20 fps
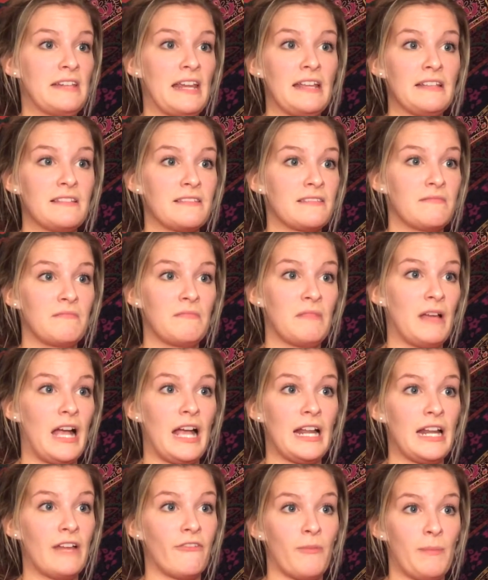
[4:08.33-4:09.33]
dates
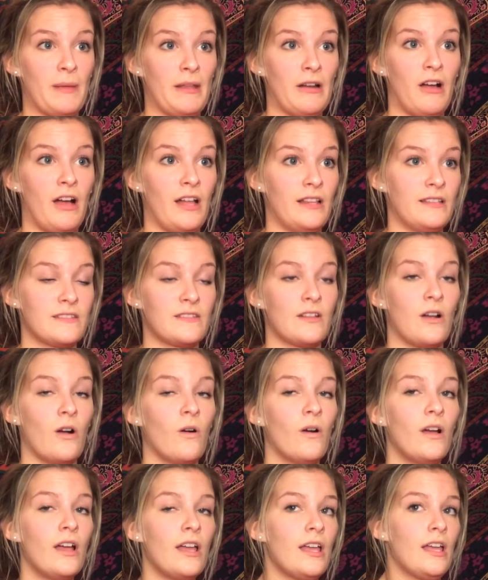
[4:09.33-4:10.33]
I'd ever been on,
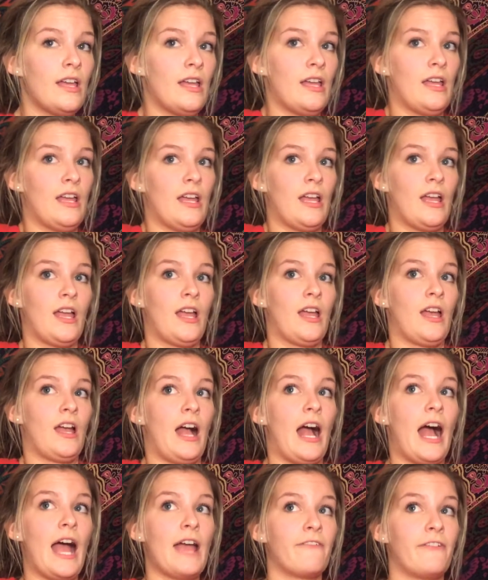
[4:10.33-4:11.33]
so
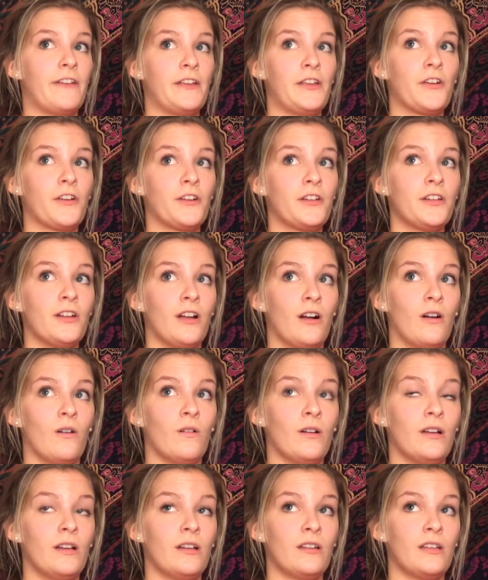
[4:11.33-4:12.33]
I figured,
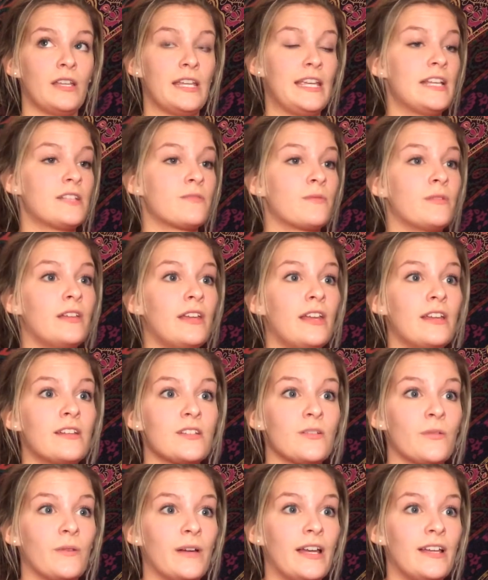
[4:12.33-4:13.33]
he's really
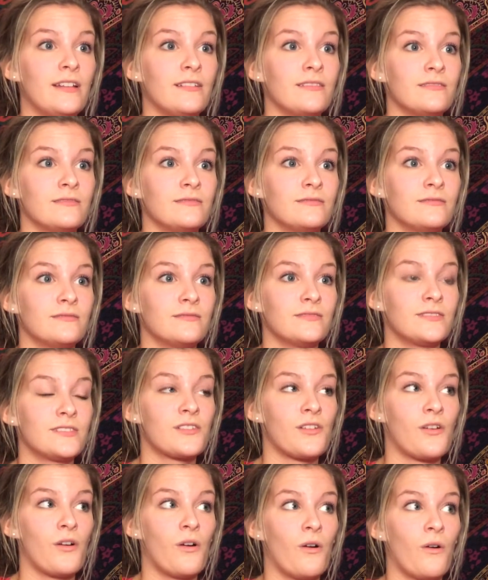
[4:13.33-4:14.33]
into it,
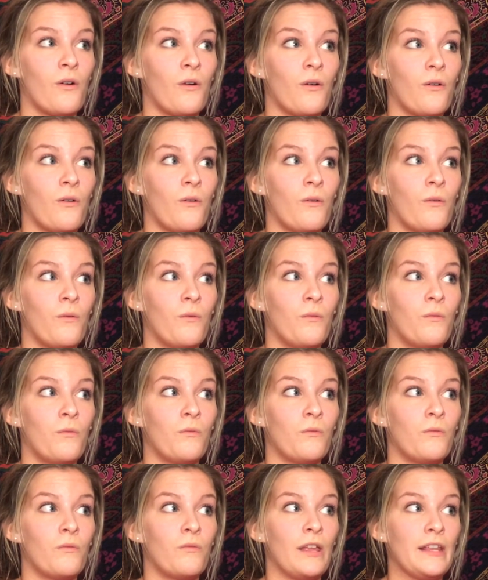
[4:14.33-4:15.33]
so
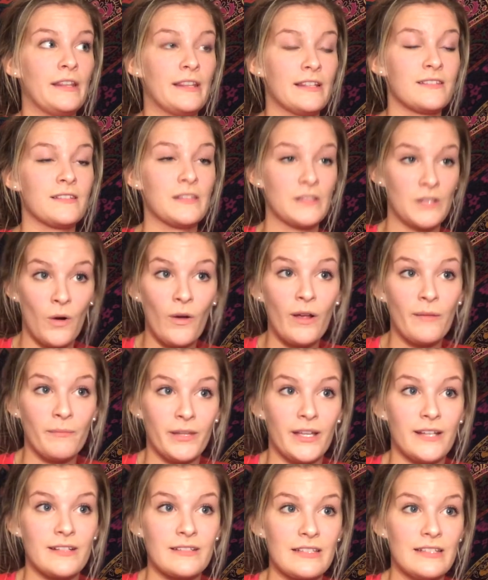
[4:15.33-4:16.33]
this is going
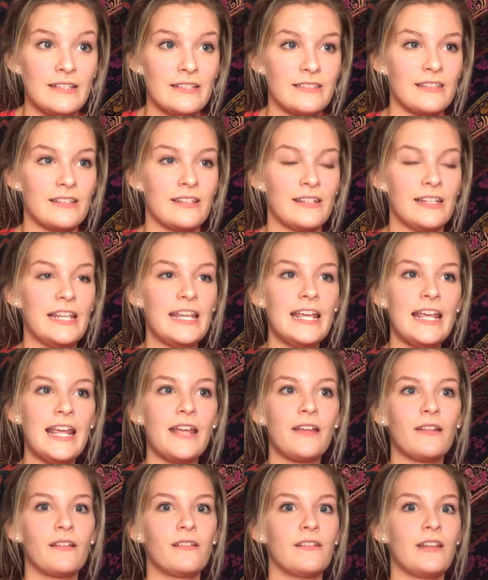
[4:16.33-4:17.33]
places, and
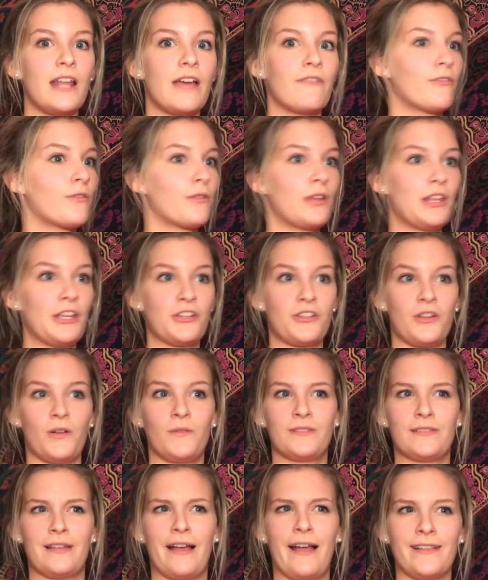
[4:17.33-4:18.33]
he never really
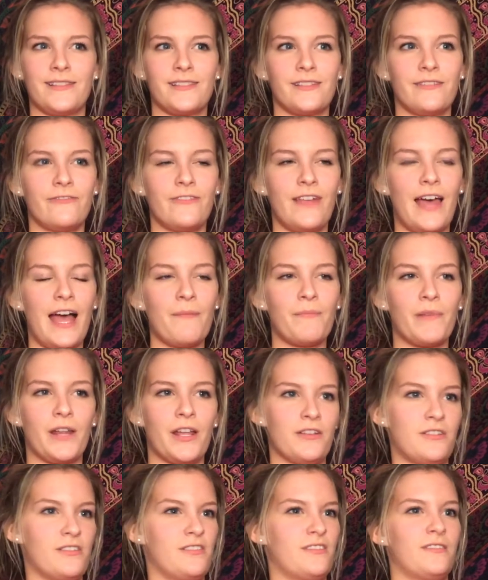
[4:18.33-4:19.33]
showed signs of that, but
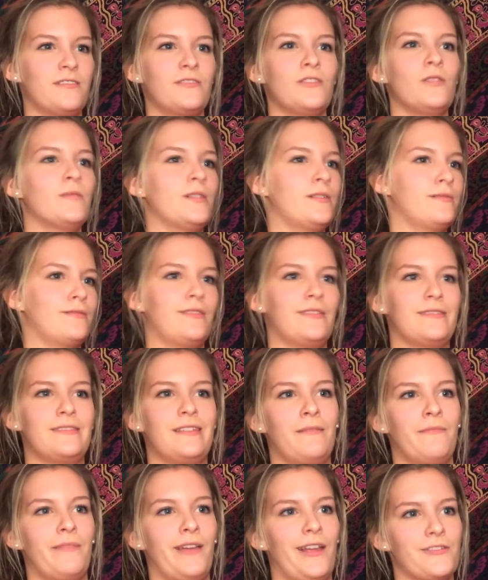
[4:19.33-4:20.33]
I just assumed he was on the
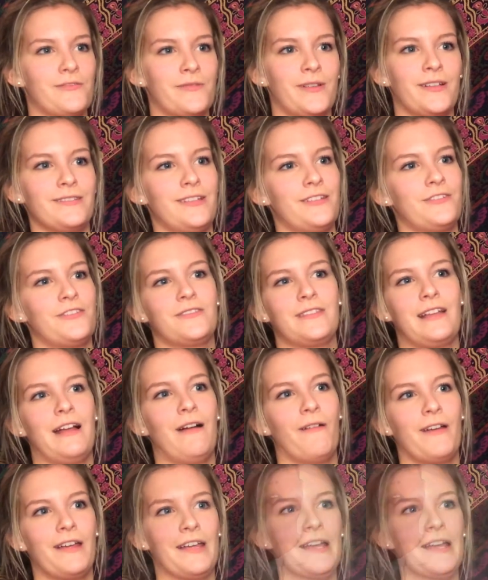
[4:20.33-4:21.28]
same page, because that's just how I